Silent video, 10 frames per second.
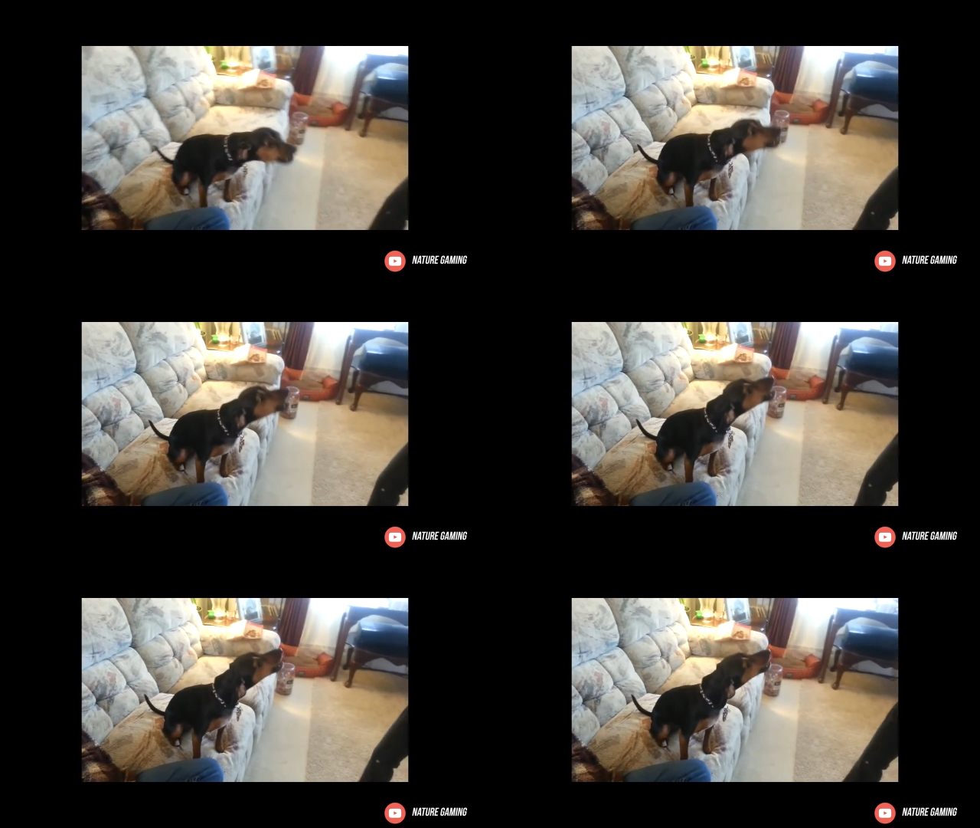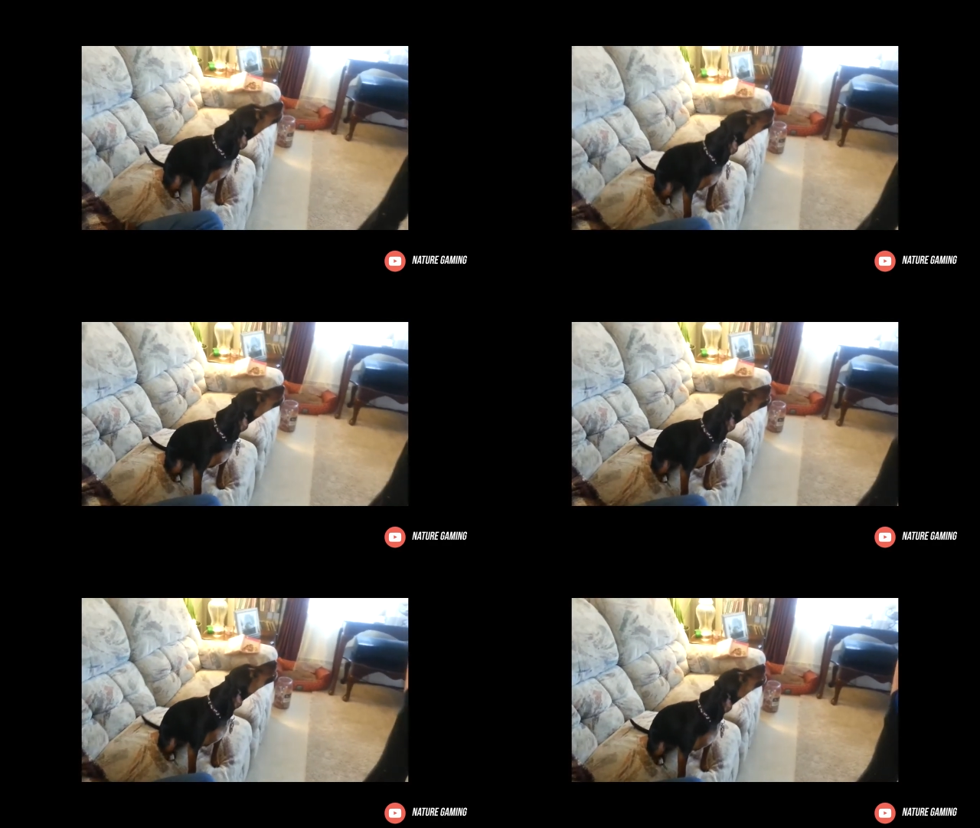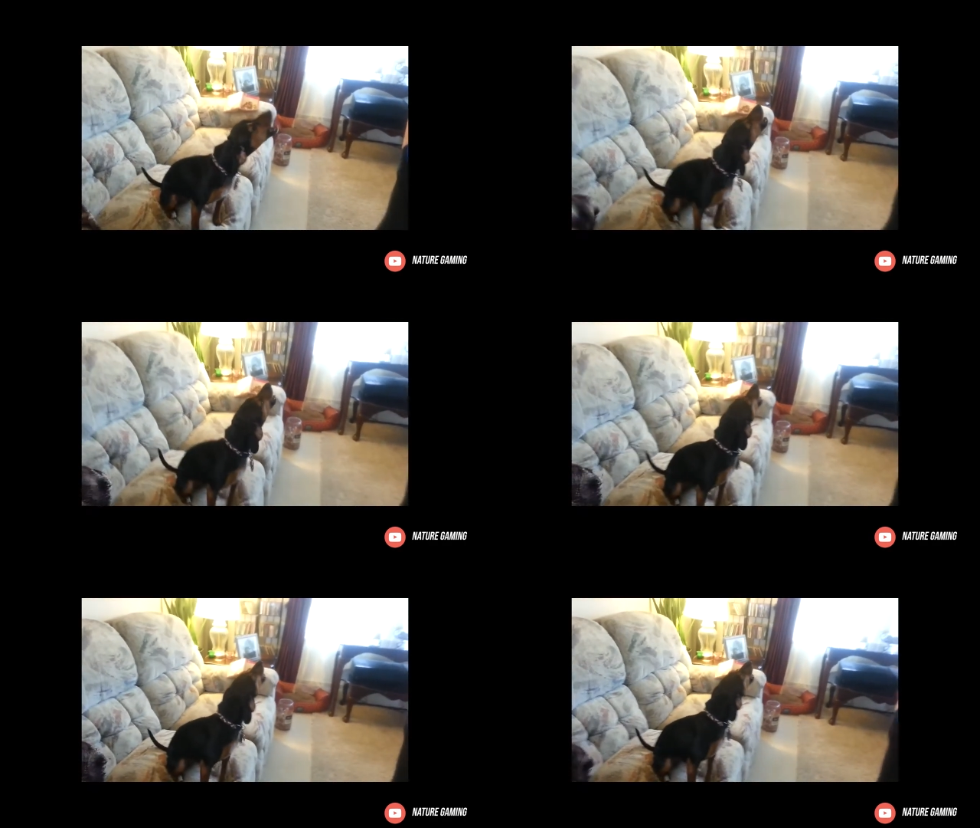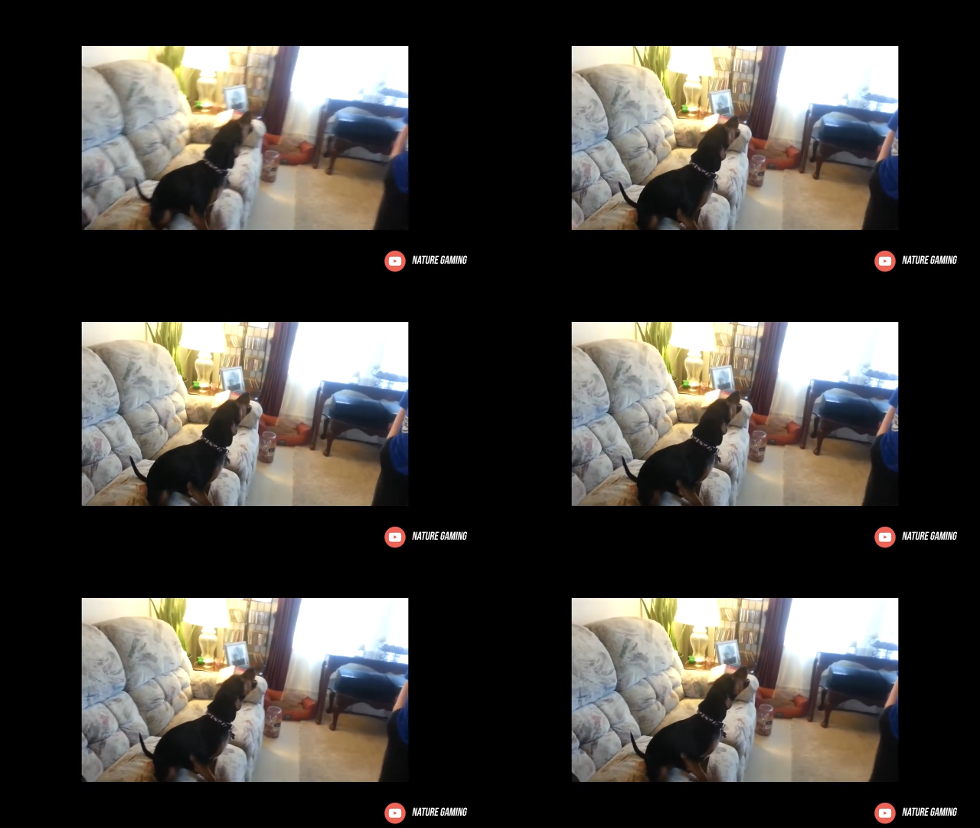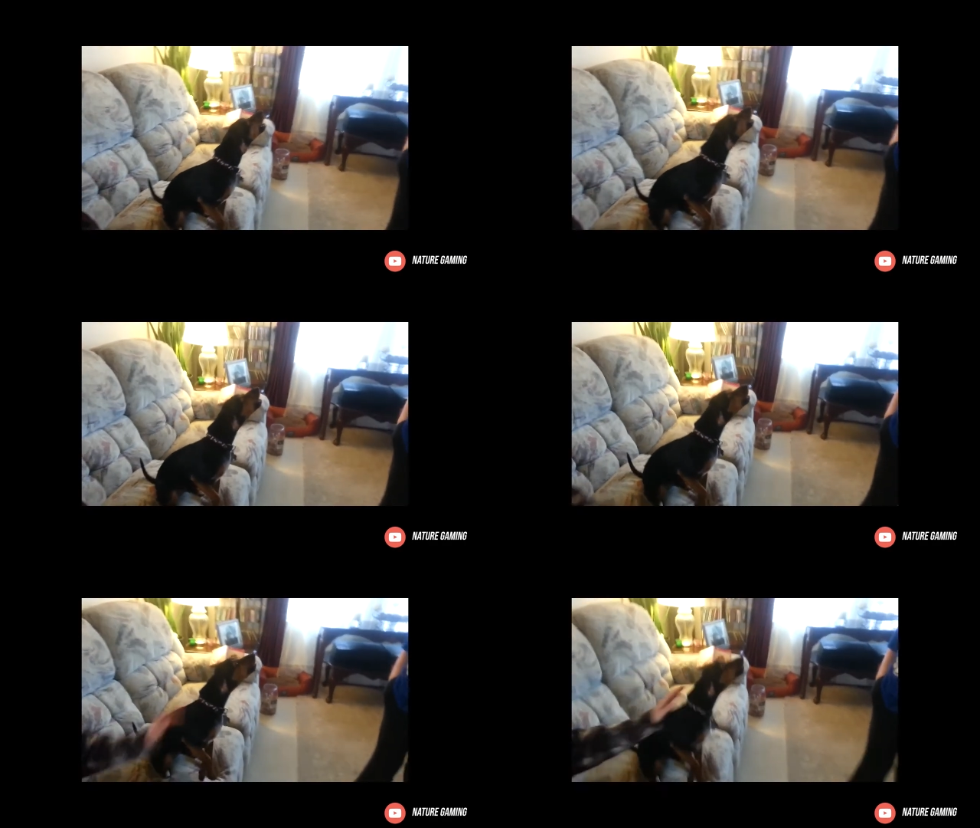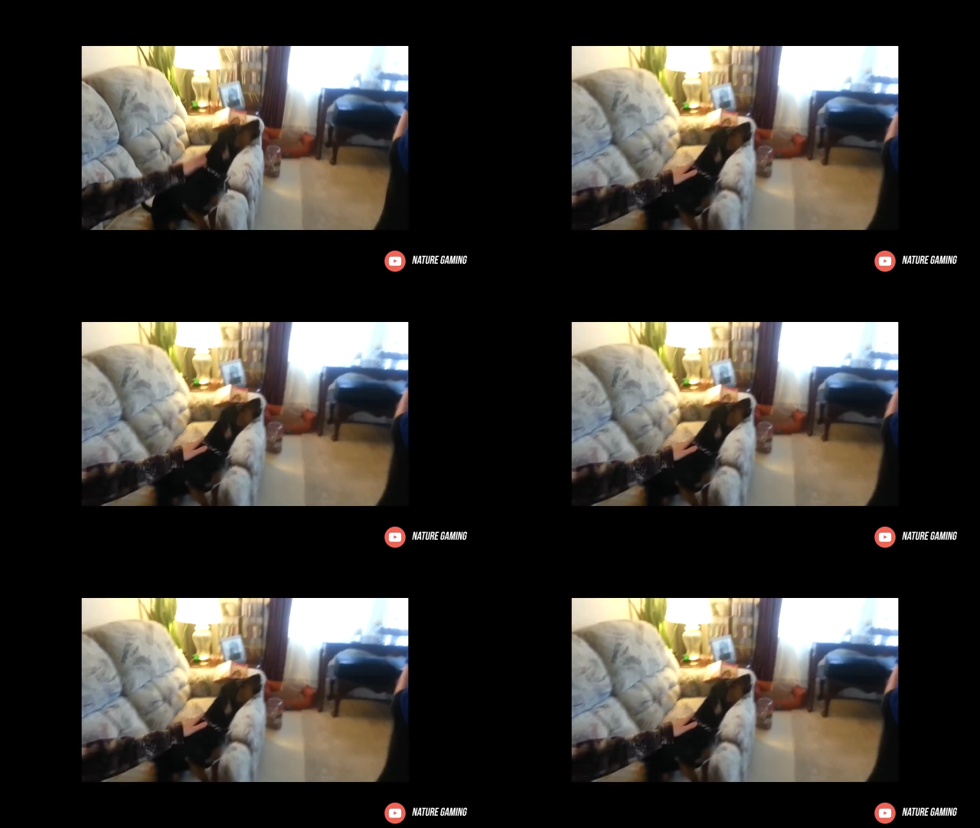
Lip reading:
No face is visible, so there are no lips to read.